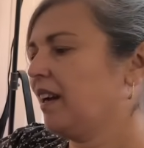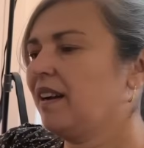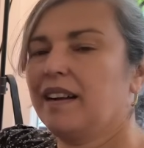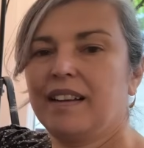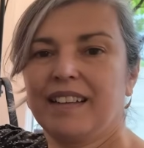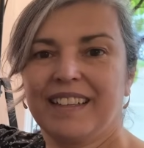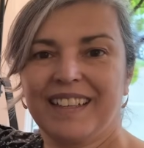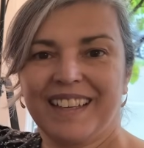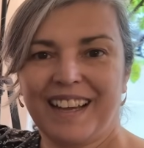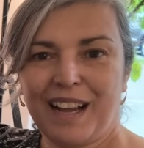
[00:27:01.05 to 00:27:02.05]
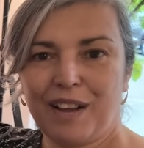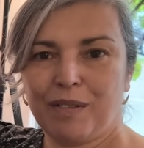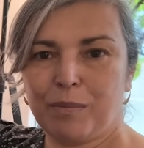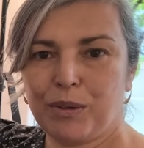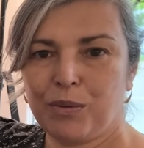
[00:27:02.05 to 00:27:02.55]
Haha, I have a
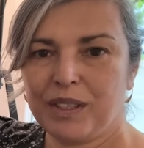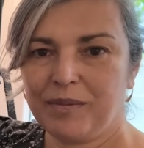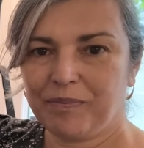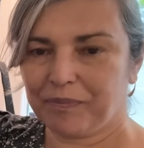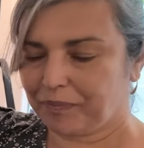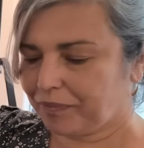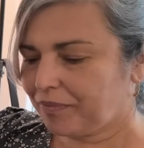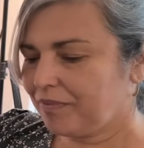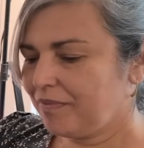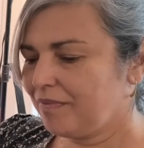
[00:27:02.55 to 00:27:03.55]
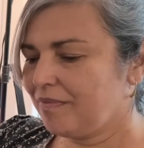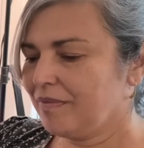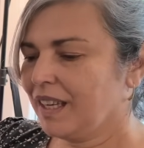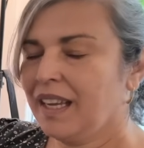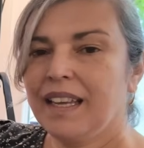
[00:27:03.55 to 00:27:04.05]
blue one.
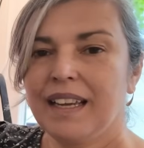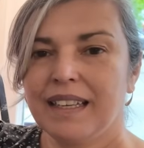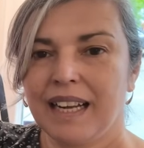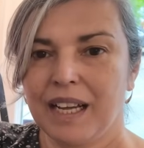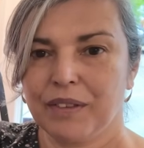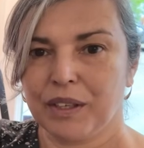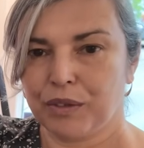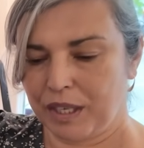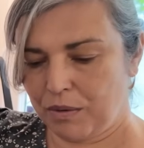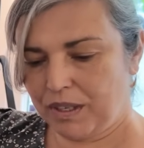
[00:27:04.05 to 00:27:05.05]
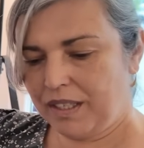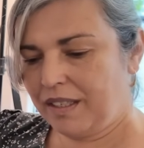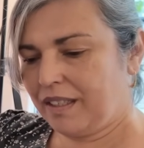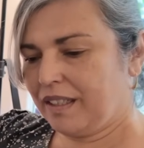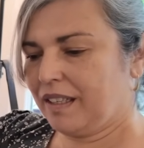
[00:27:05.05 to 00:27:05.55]
And I have a green one.
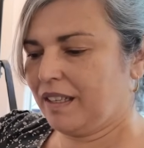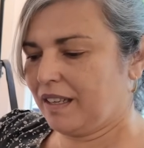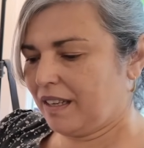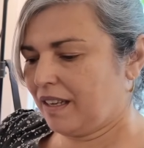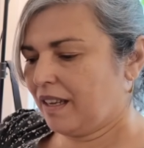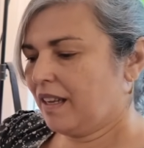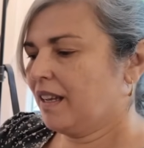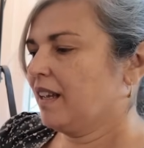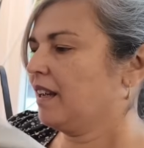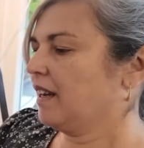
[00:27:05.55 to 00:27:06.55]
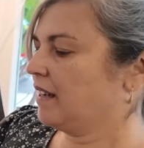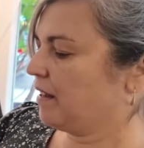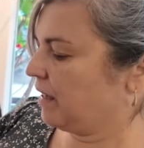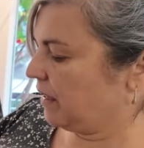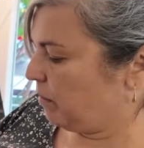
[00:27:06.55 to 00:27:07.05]
And I
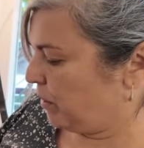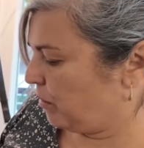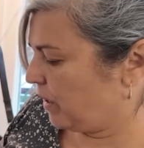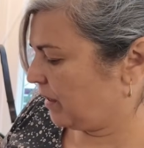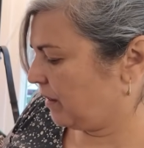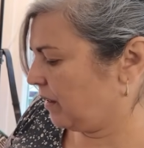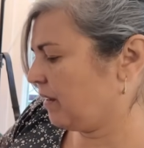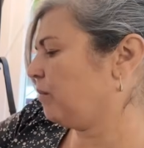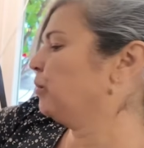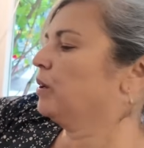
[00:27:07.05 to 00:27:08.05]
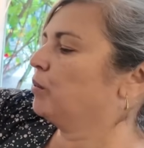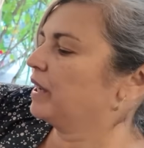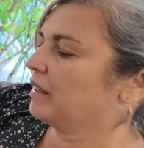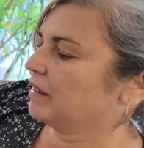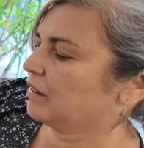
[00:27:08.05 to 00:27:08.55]
think the blue one will
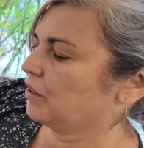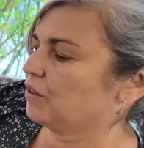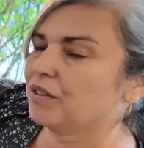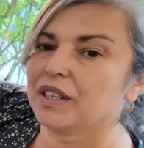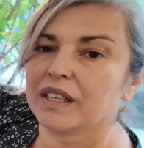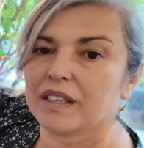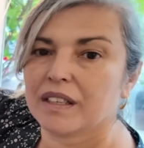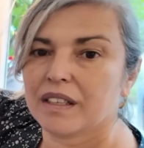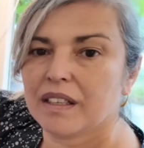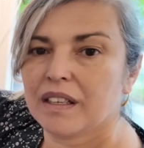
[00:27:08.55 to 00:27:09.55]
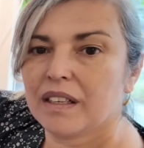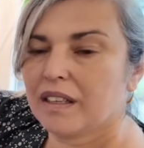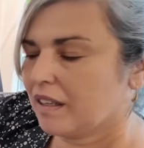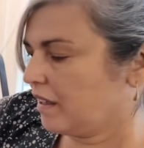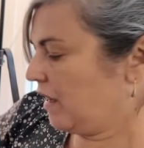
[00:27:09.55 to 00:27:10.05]
win, don't you think?
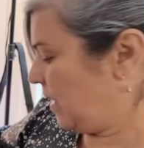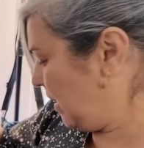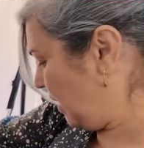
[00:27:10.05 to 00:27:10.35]
Yeah.